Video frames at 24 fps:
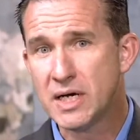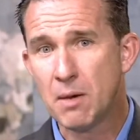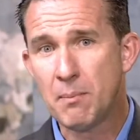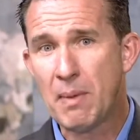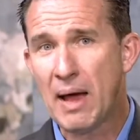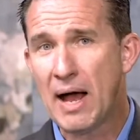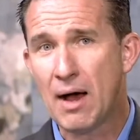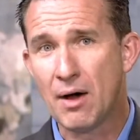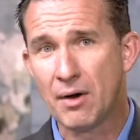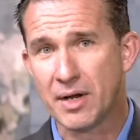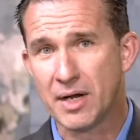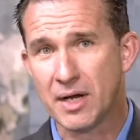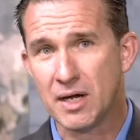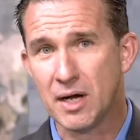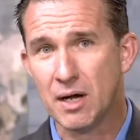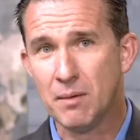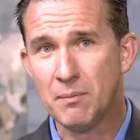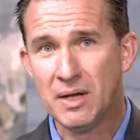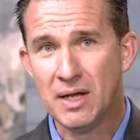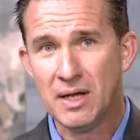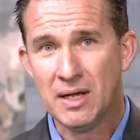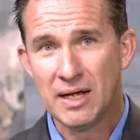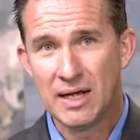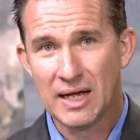about
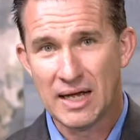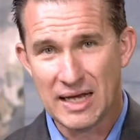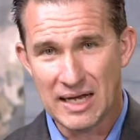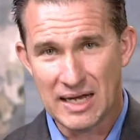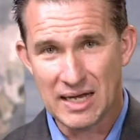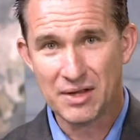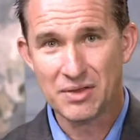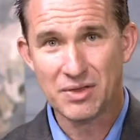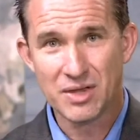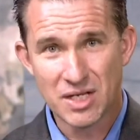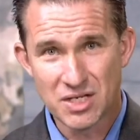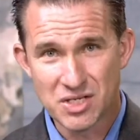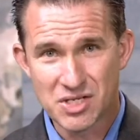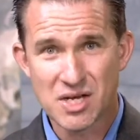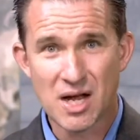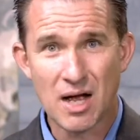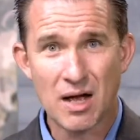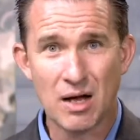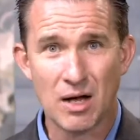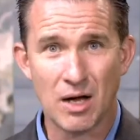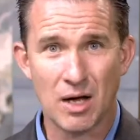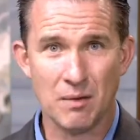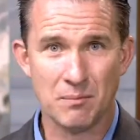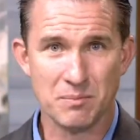Him in the
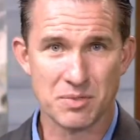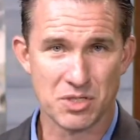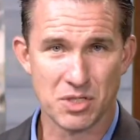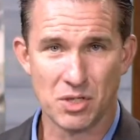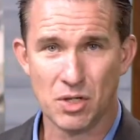Psalms.